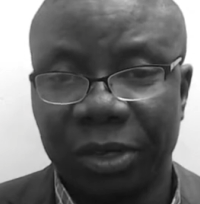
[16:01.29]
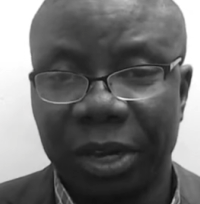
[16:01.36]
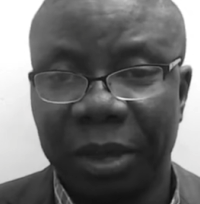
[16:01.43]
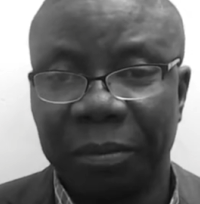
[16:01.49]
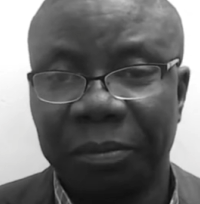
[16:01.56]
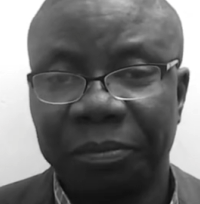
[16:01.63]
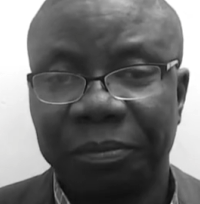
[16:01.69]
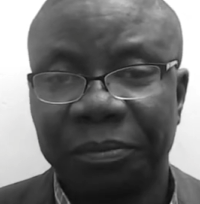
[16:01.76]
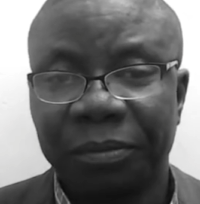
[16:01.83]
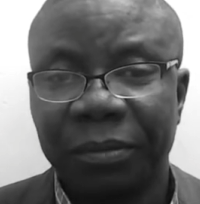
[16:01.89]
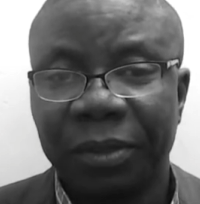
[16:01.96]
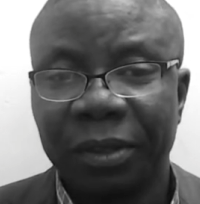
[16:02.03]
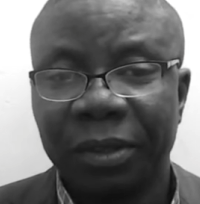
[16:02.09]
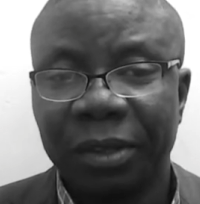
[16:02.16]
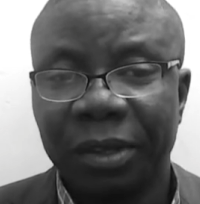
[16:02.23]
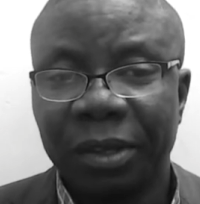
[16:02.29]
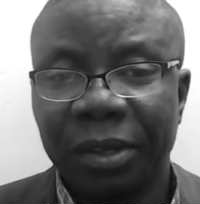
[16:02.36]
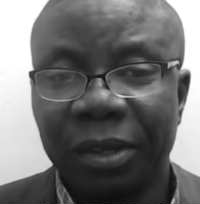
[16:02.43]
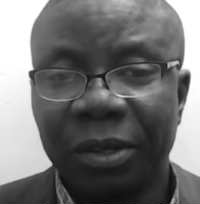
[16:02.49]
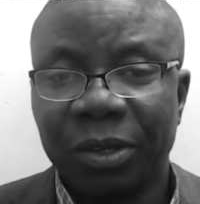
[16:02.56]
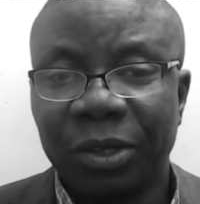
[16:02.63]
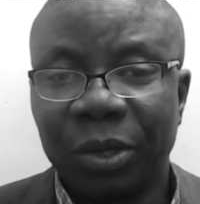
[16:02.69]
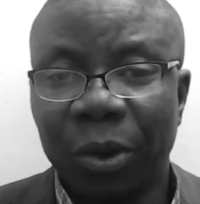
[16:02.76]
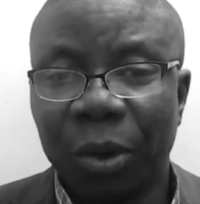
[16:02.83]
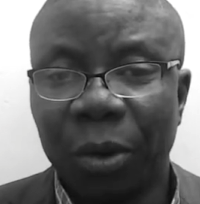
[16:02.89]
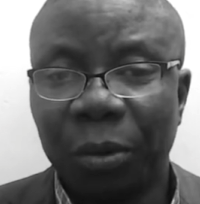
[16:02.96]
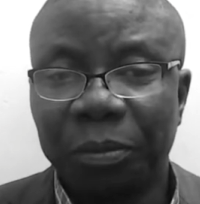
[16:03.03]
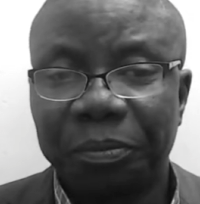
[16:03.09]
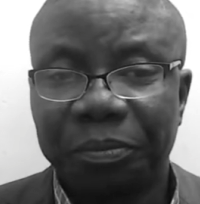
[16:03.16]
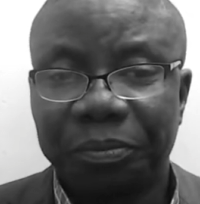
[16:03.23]
name.
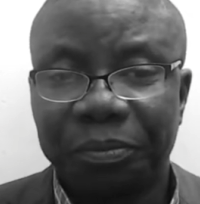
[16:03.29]
So